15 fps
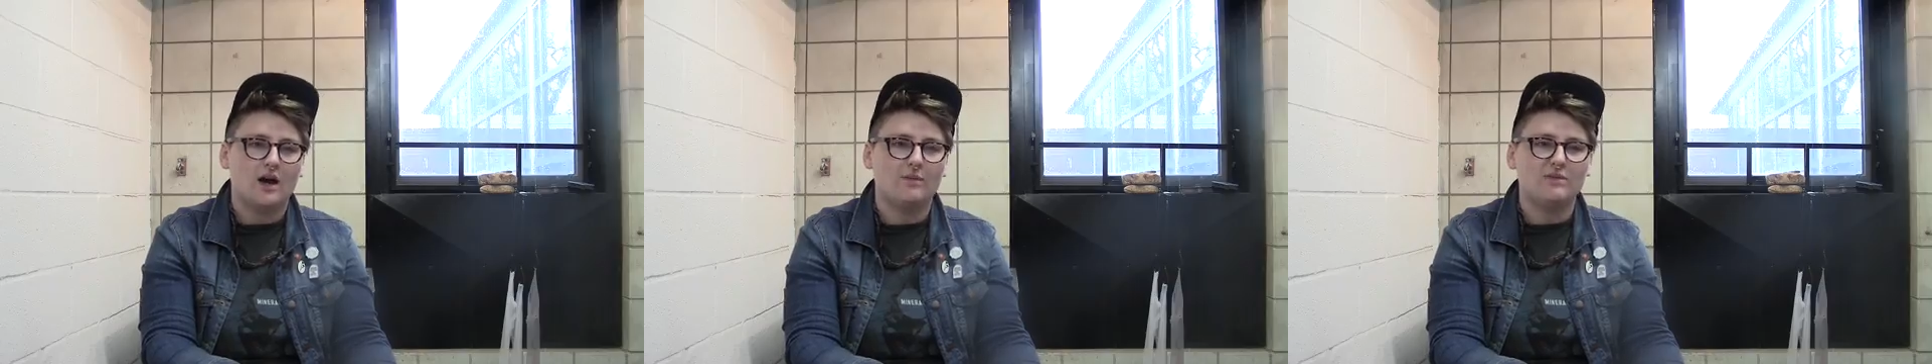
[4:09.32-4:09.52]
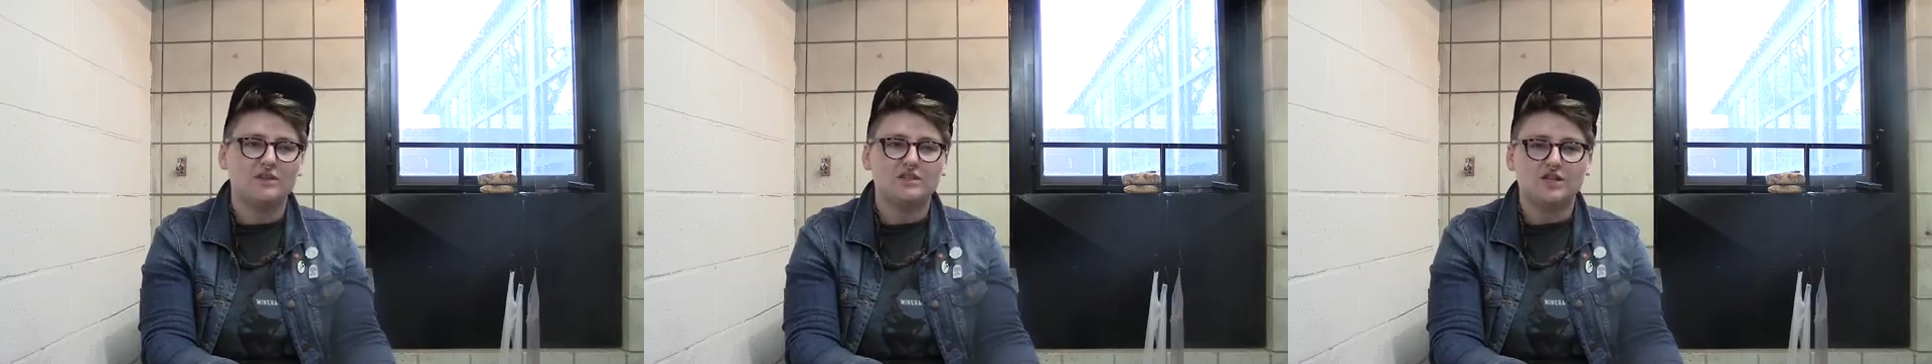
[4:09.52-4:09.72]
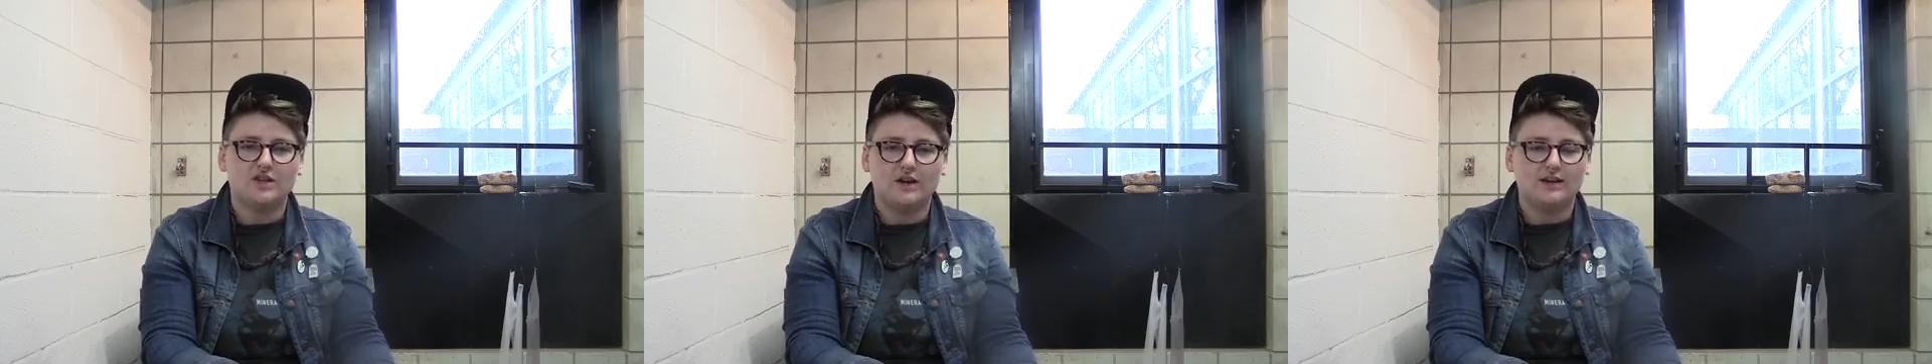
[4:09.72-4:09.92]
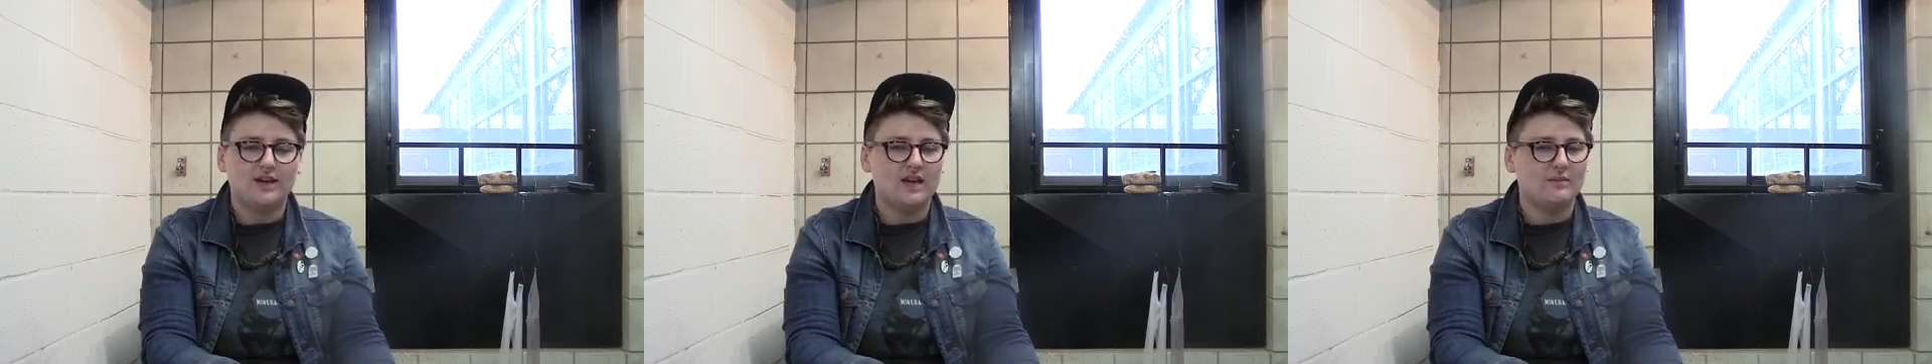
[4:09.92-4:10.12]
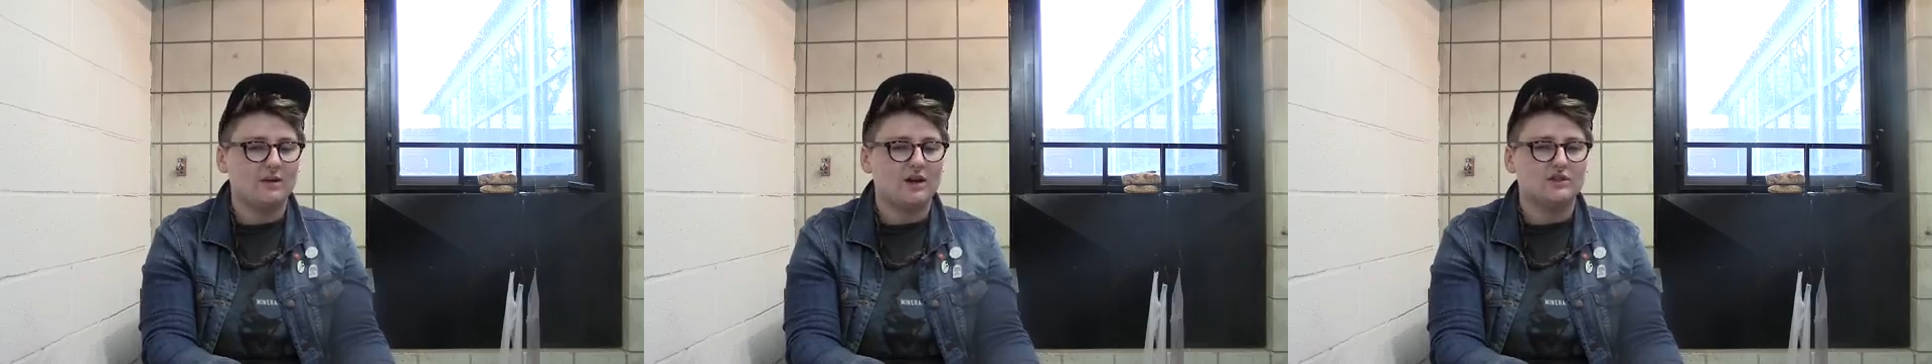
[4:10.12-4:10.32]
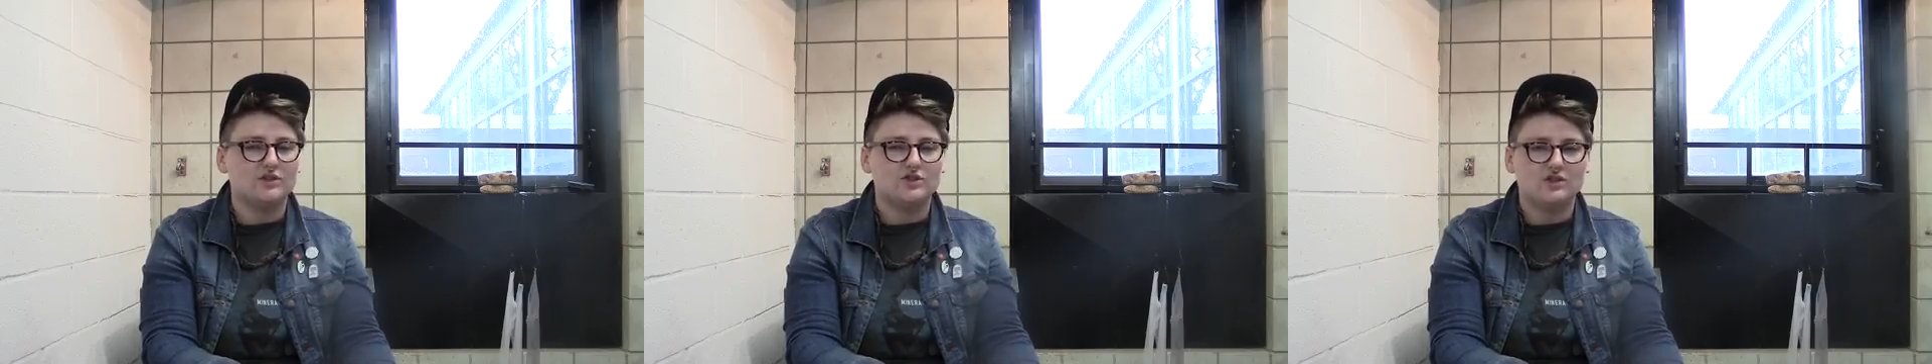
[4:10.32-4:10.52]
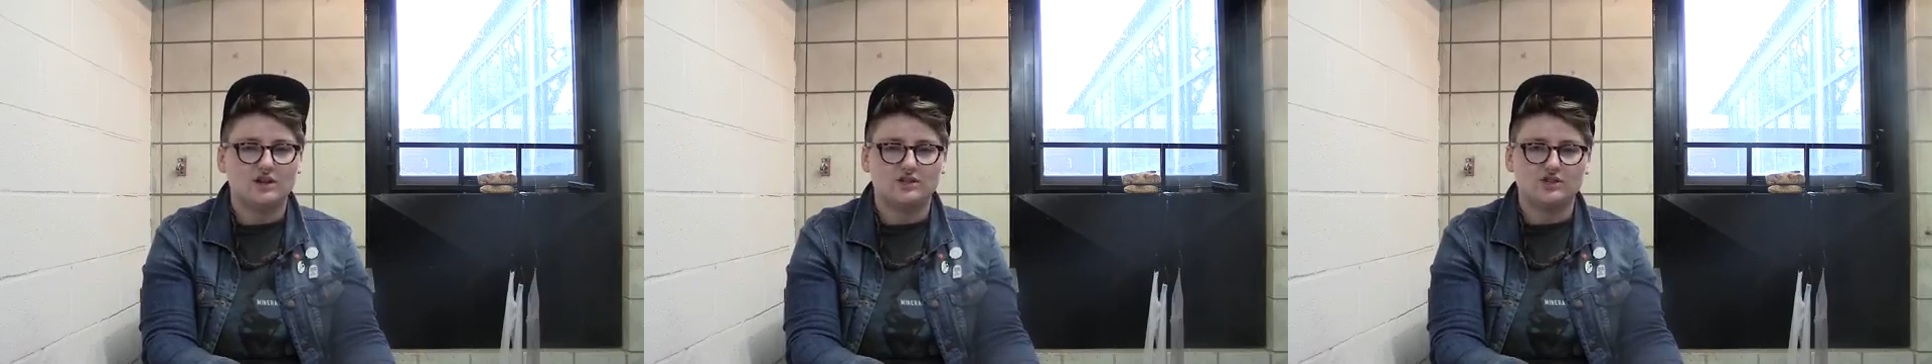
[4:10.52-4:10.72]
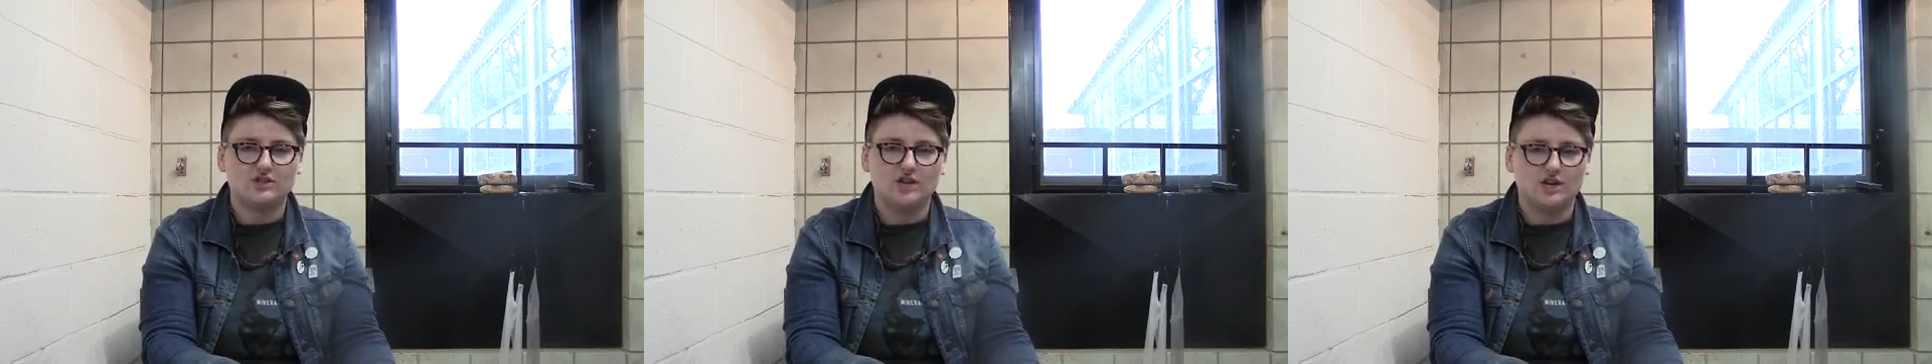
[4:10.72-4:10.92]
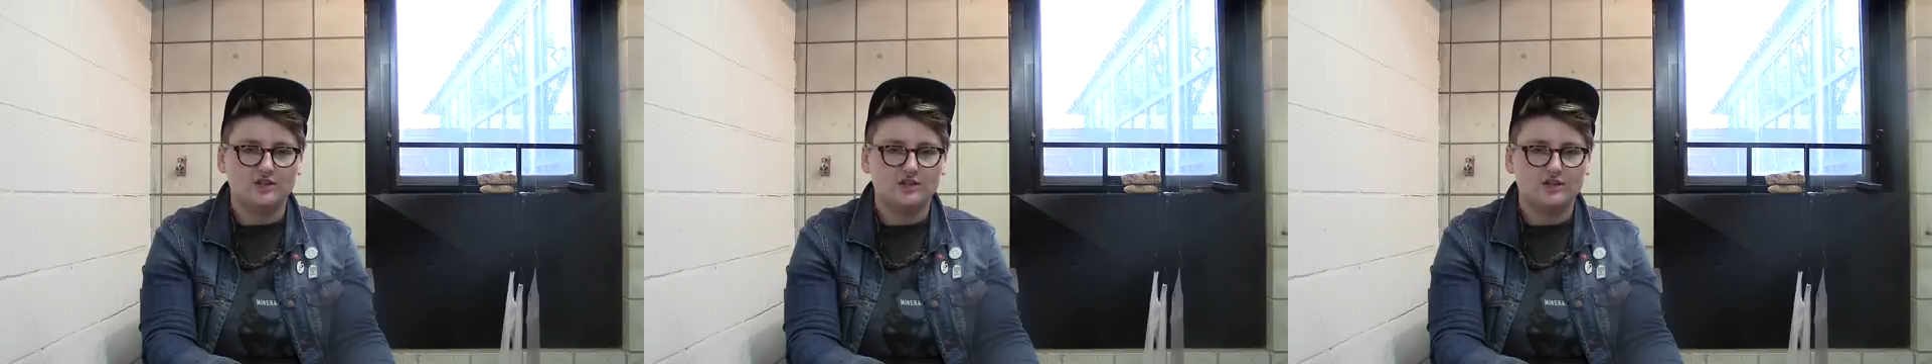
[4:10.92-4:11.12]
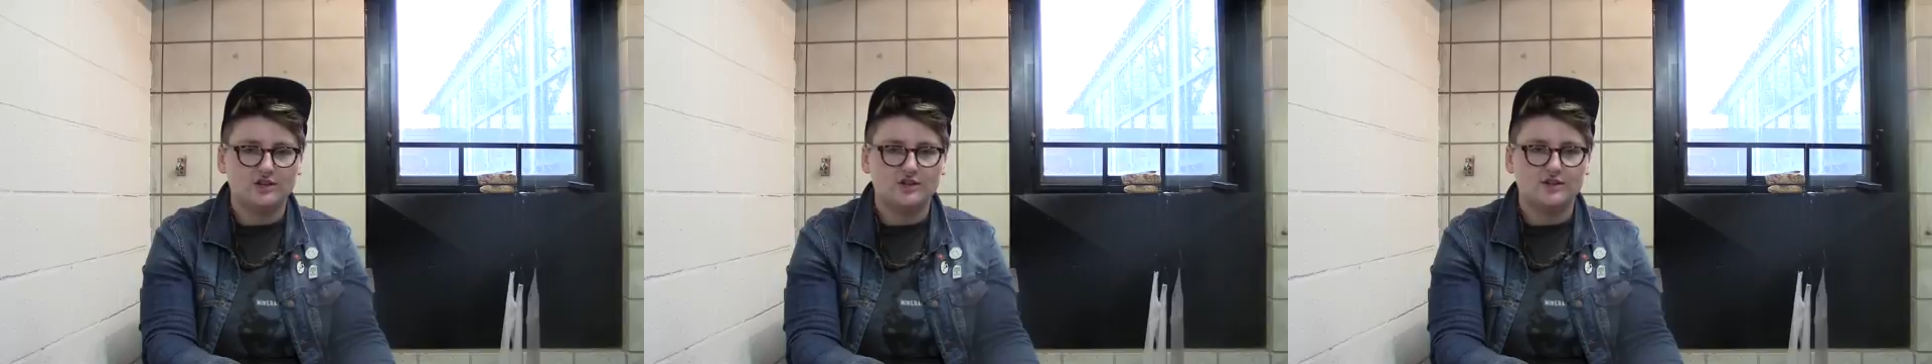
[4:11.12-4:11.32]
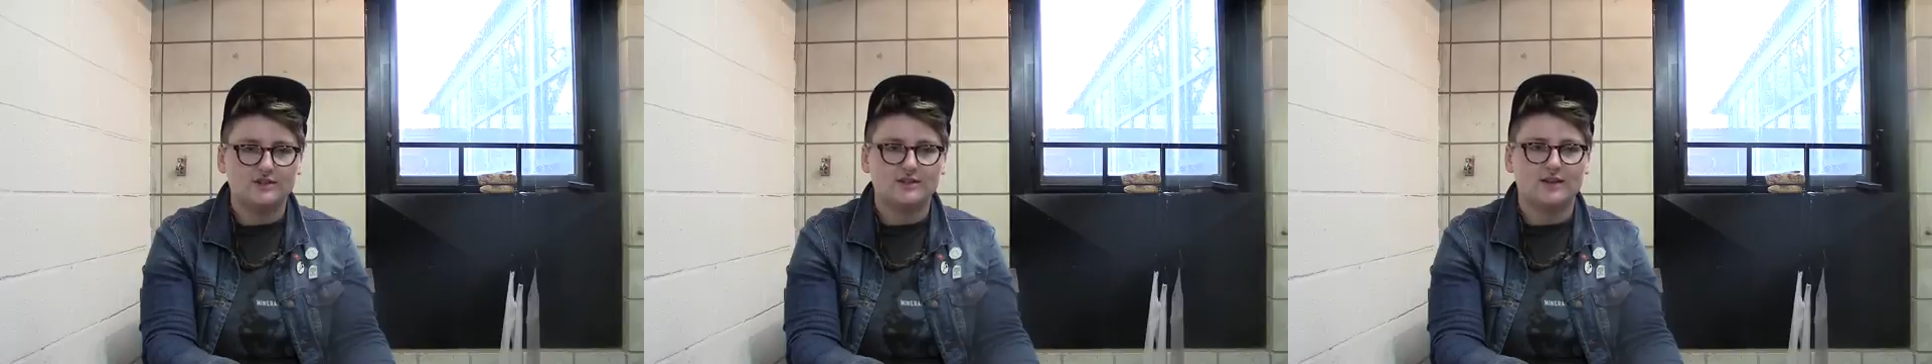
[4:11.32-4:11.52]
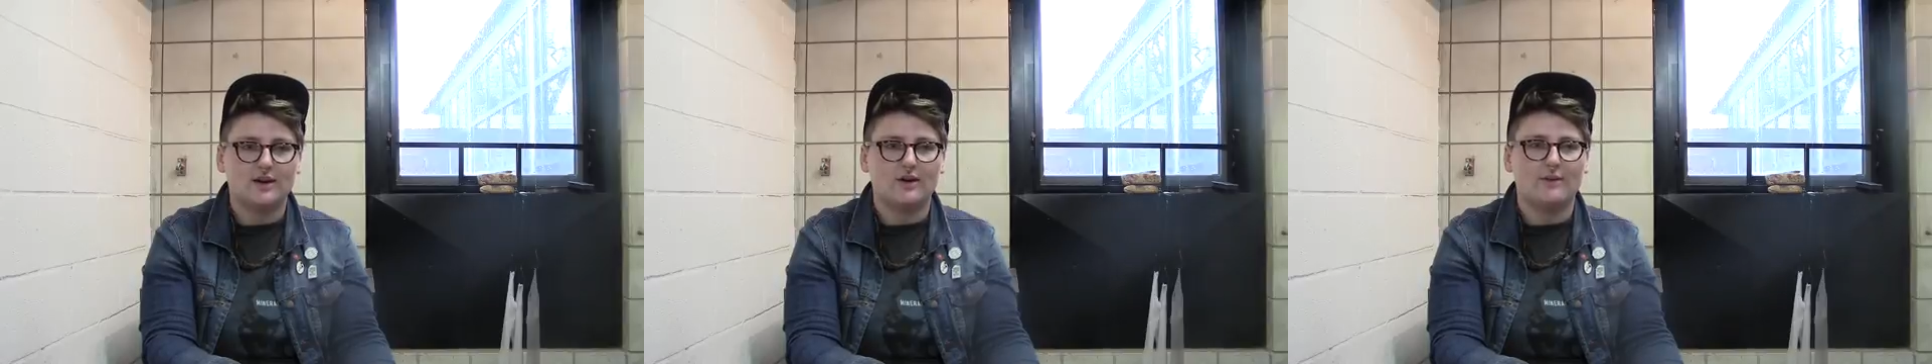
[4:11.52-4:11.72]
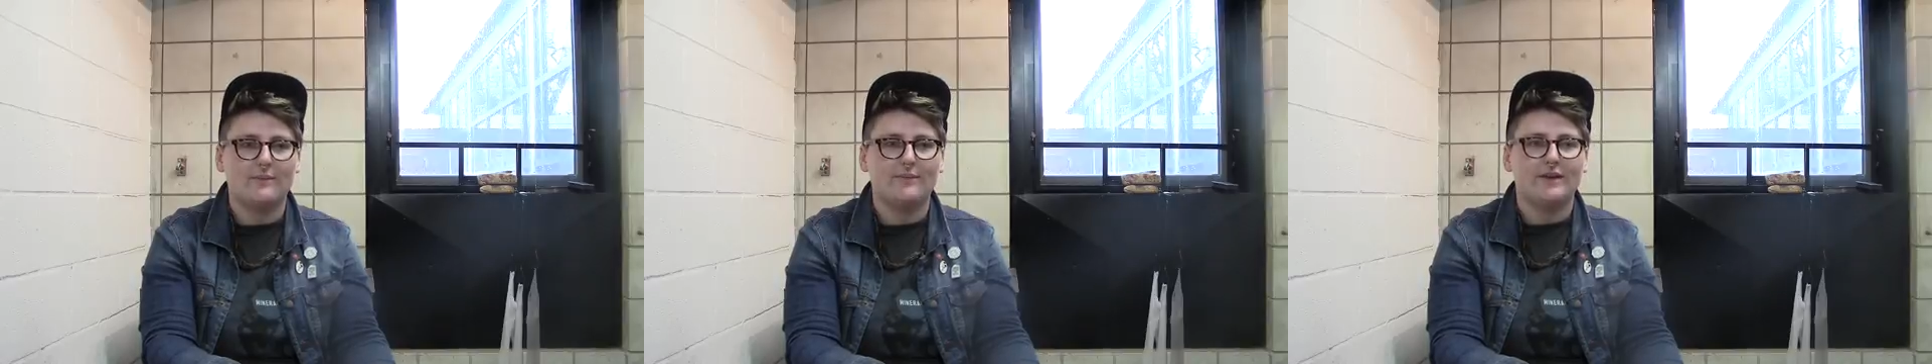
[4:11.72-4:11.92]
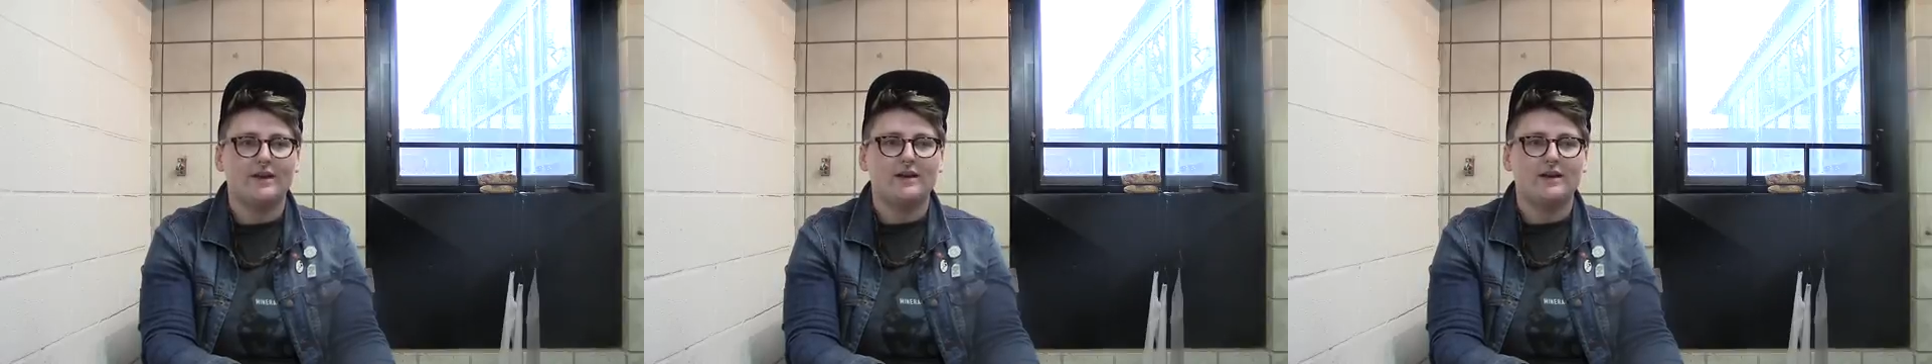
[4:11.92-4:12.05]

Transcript: This year I came out as transgender, so